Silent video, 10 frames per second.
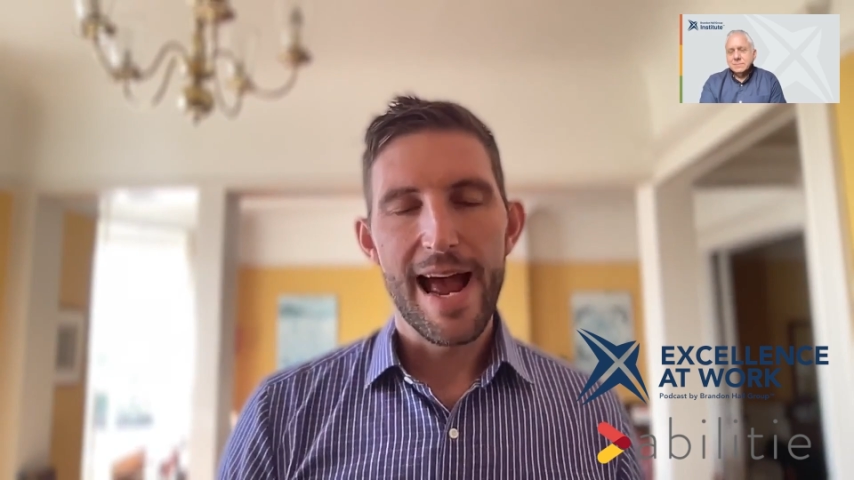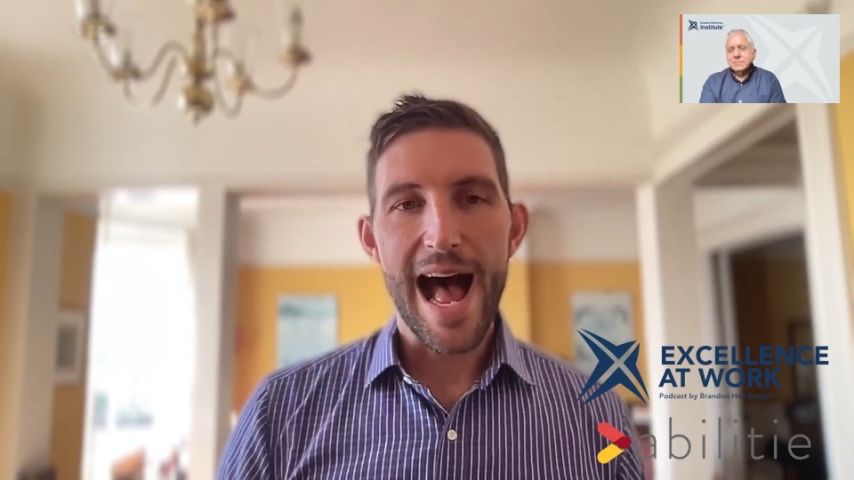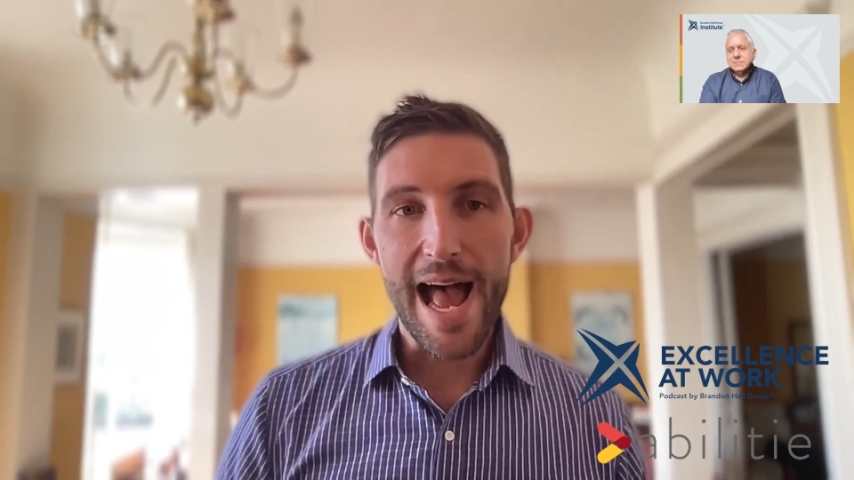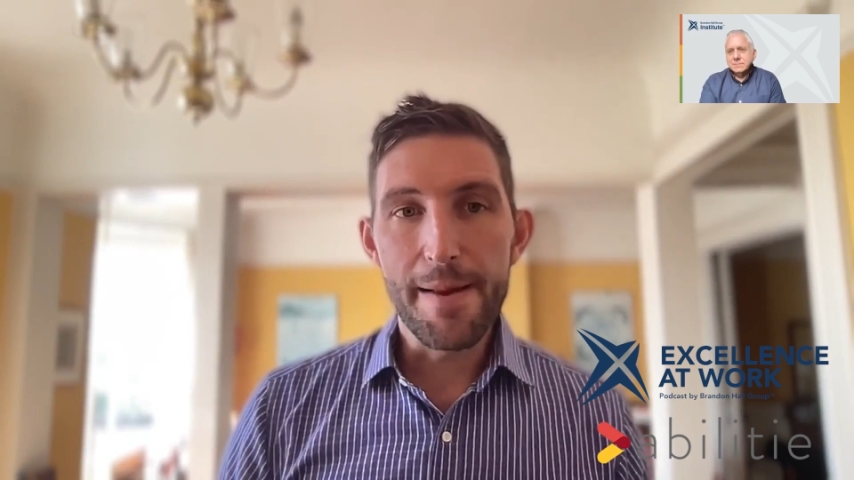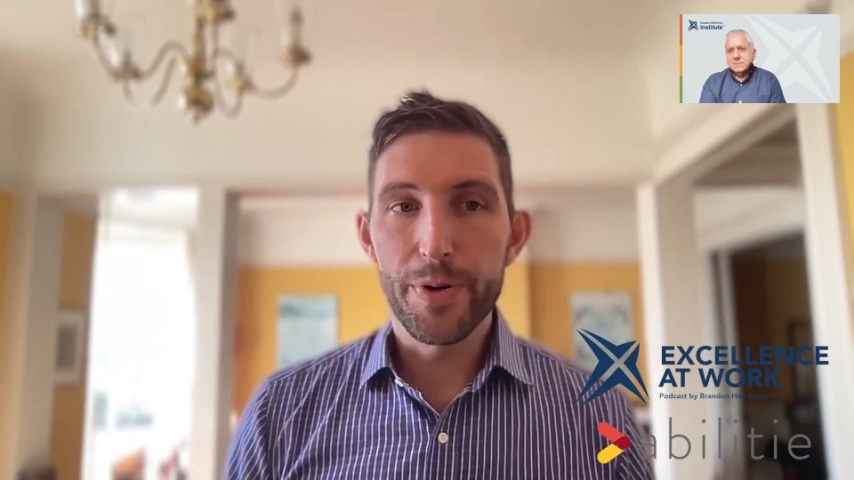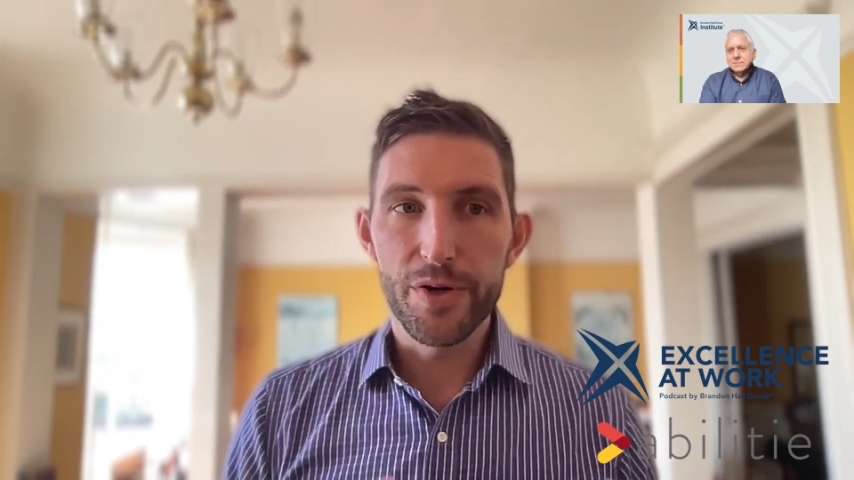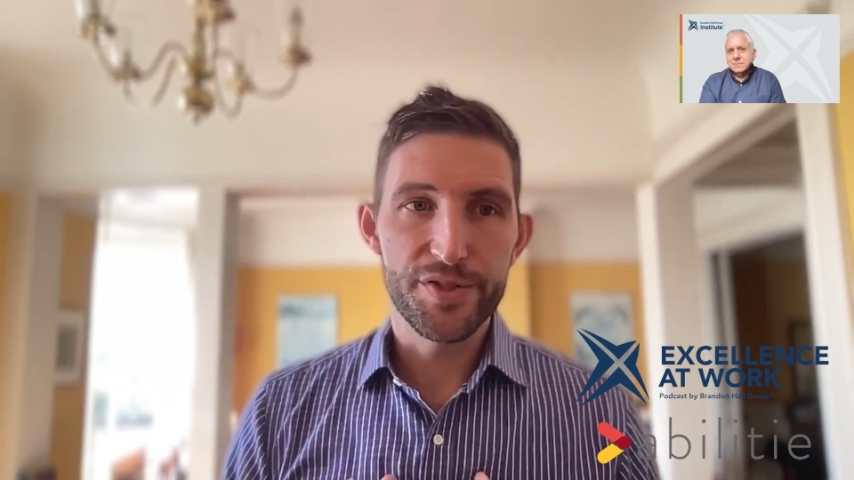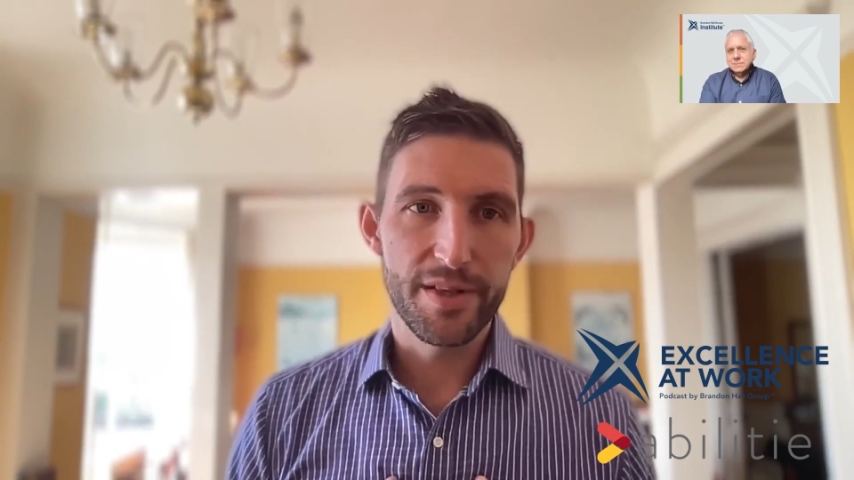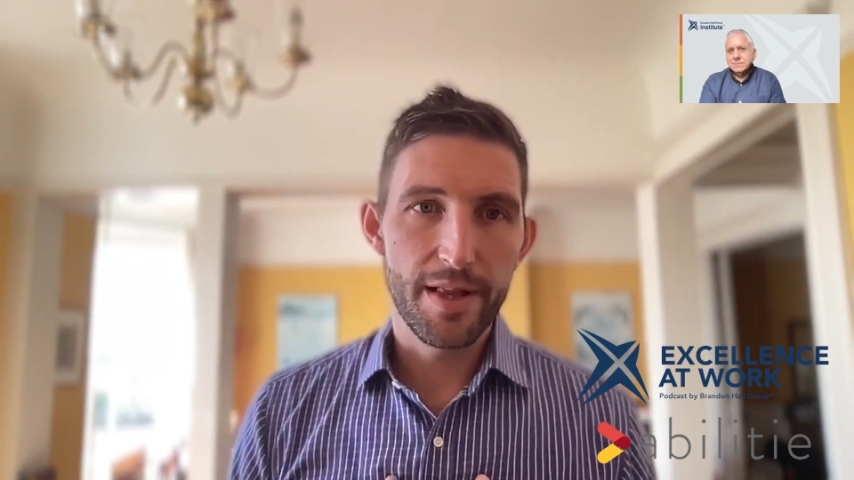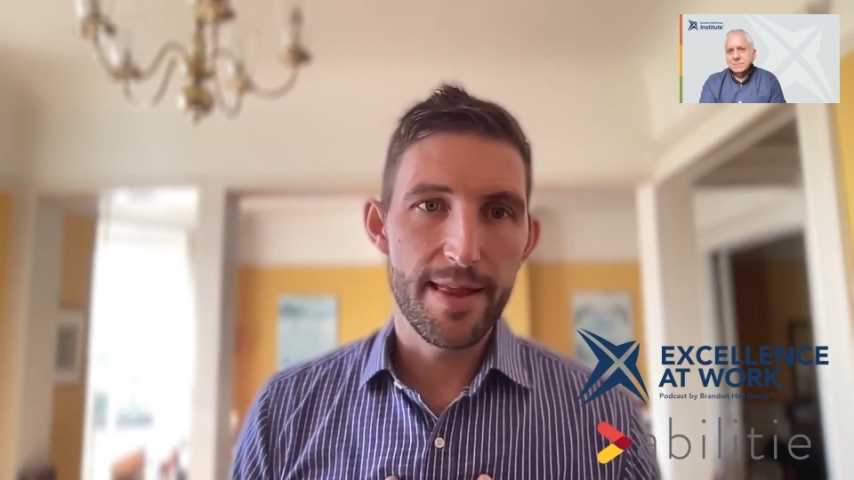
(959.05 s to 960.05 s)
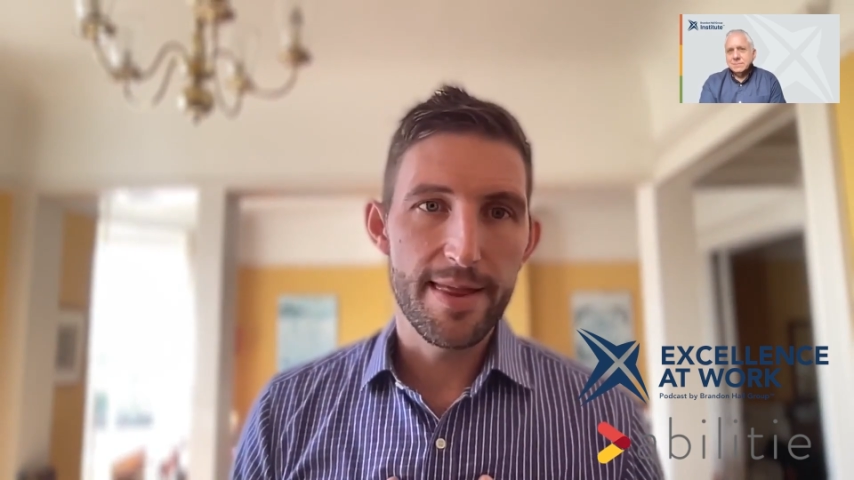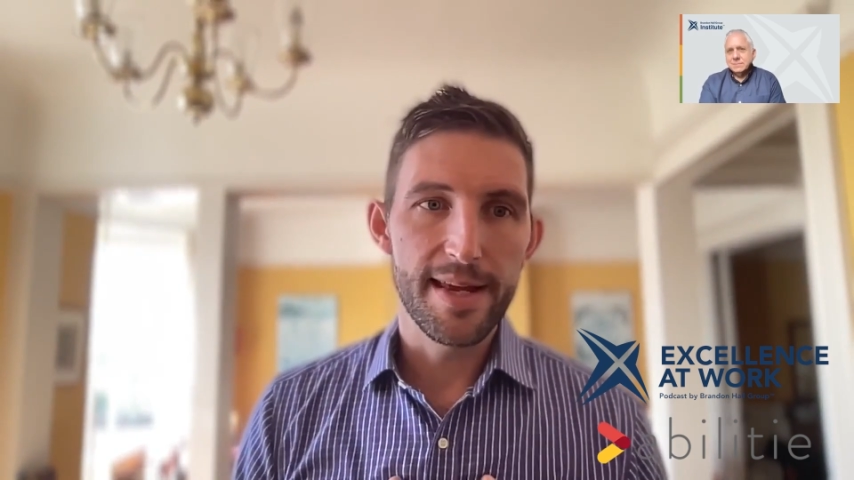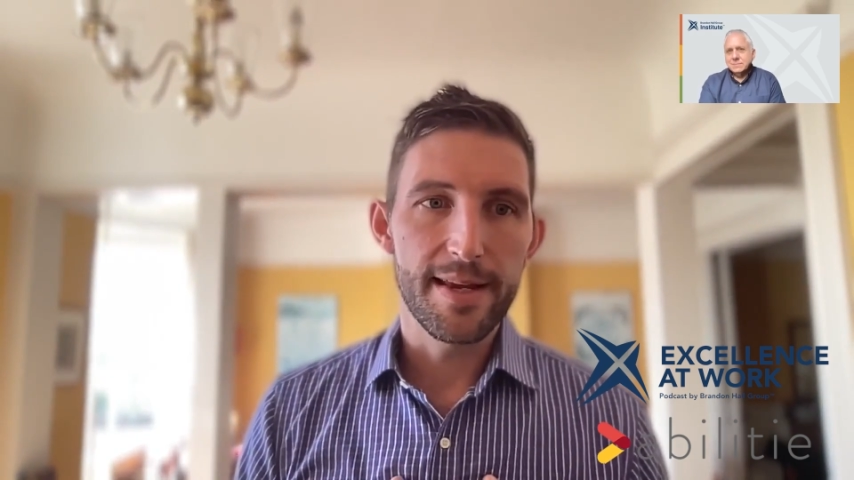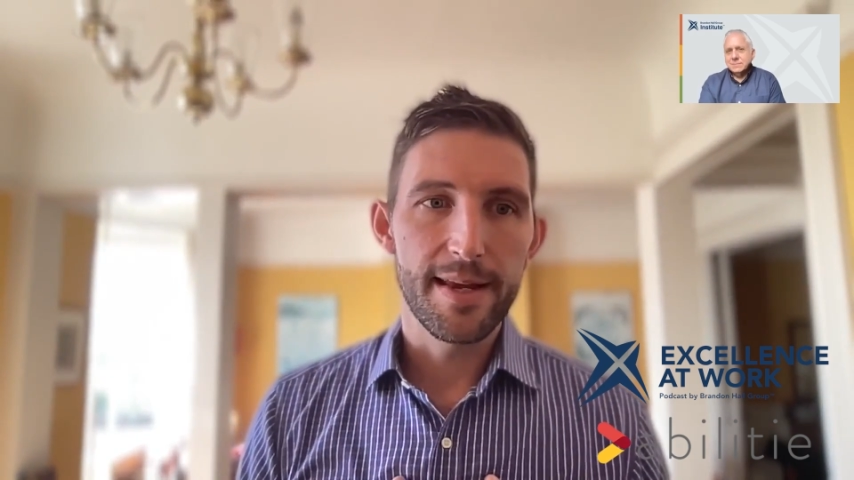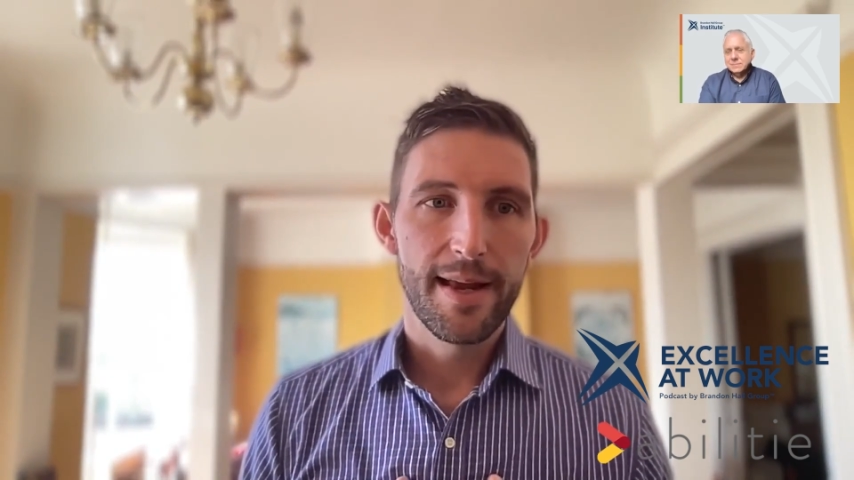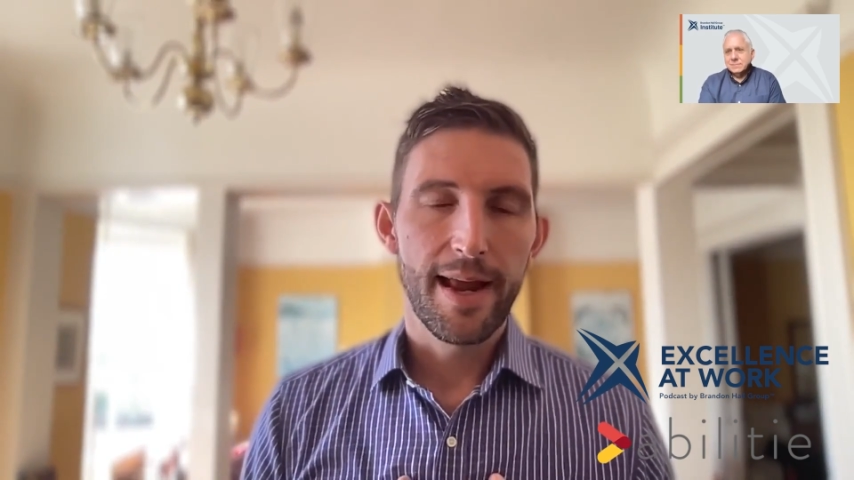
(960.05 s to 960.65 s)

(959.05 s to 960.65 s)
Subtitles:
I personally think